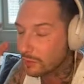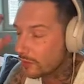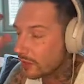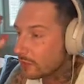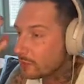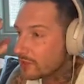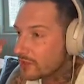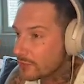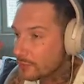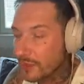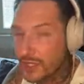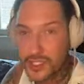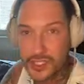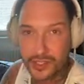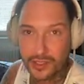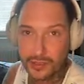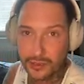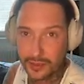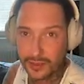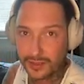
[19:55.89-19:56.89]
you want to be
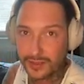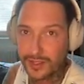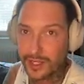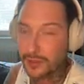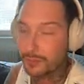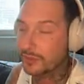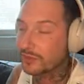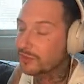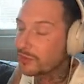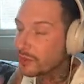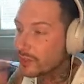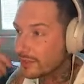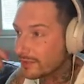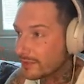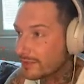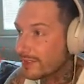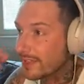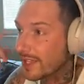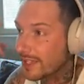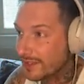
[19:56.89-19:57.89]
special all the time,
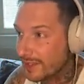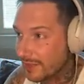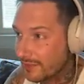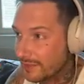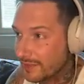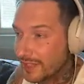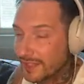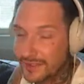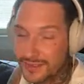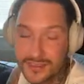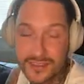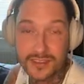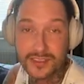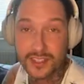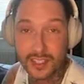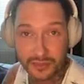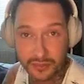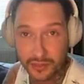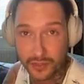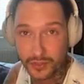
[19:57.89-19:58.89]
if that's the
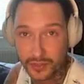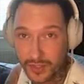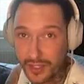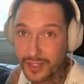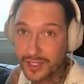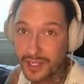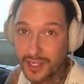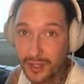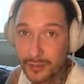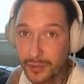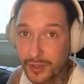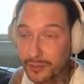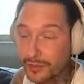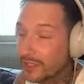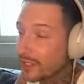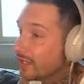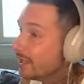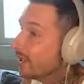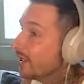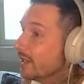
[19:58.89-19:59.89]
stuff you're thinking about,
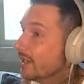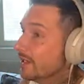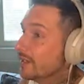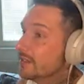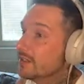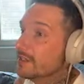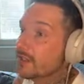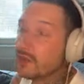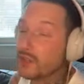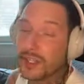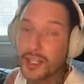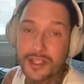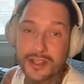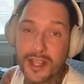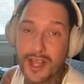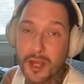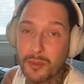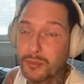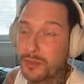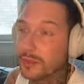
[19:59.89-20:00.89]
you're not
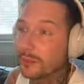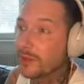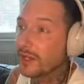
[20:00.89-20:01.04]
happy,